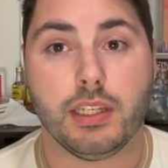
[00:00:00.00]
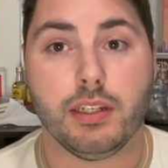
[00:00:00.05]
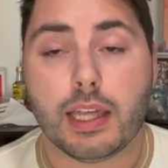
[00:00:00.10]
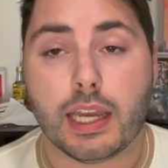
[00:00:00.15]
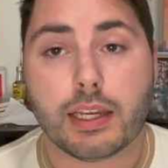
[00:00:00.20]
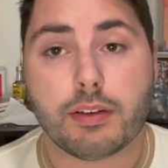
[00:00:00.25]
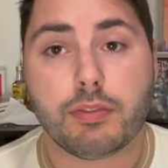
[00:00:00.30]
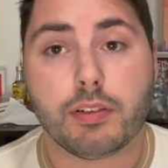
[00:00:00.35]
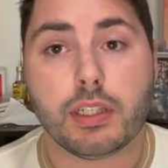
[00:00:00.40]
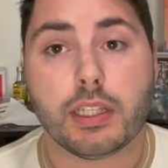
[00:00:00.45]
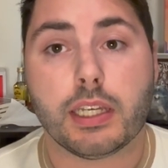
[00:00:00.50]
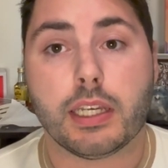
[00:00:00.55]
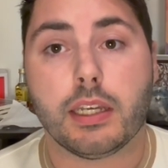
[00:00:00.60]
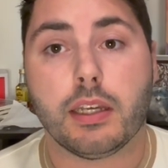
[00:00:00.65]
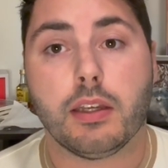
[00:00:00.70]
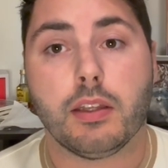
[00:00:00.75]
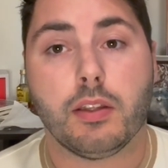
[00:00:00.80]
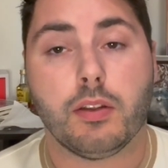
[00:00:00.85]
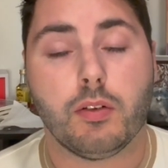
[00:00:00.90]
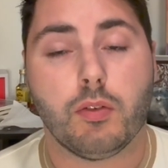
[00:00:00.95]

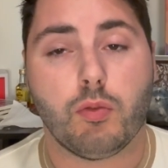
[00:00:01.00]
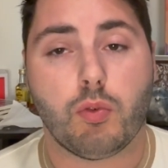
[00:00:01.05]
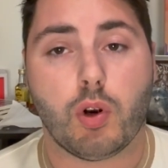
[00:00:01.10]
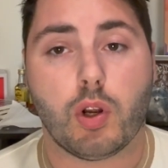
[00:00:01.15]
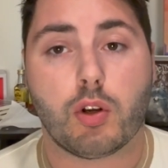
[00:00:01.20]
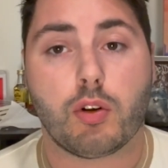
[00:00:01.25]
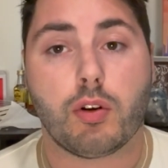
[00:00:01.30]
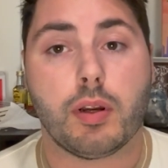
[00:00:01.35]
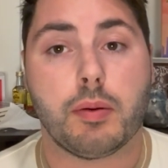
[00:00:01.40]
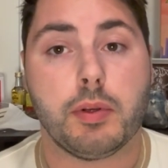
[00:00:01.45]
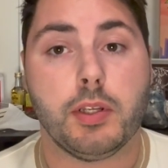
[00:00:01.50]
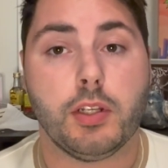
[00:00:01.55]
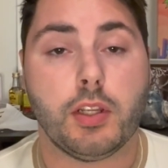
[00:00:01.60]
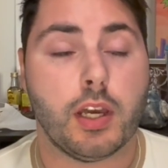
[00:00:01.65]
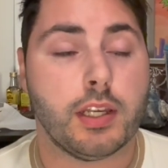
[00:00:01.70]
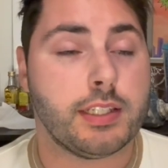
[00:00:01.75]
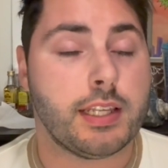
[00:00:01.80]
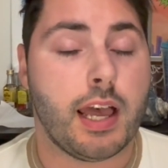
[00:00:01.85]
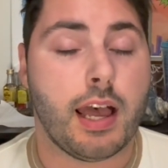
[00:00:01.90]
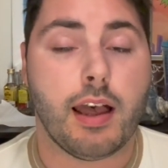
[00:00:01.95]
Thankfully, Royal Caribbean
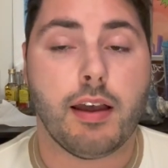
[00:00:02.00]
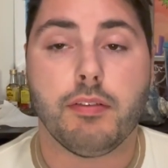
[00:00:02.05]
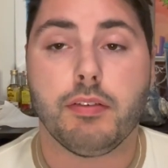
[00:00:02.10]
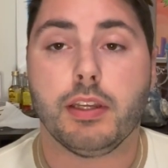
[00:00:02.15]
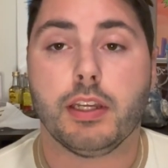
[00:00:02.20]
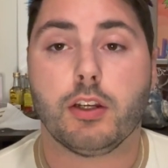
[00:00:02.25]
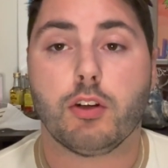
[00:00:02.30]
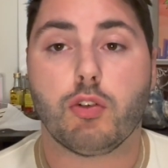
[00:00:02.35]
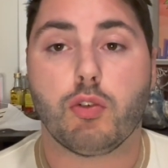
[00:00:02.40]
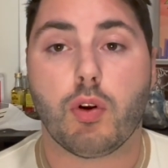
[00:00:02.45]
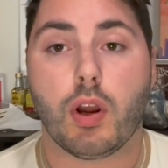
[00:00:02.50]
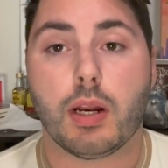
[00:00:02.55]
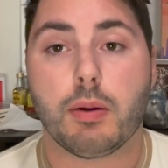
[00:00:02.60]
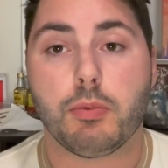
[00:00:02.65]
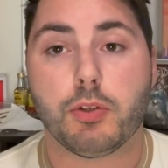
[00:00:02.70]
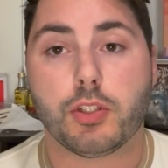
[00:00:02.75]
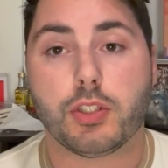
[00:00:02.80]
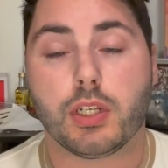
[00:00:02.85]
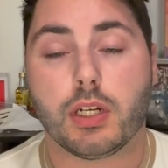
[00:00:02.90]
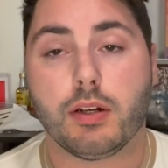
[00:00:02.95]
does have
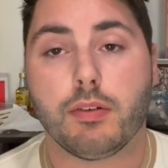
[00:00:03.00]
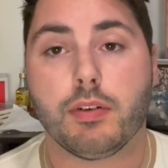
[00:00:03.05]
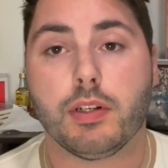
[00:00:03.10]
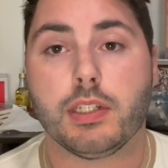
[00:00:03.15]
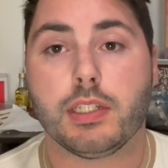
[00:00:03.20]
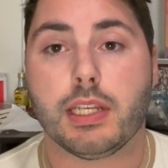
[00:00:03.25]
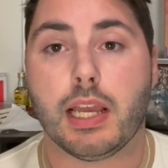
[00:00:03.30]
incredible service,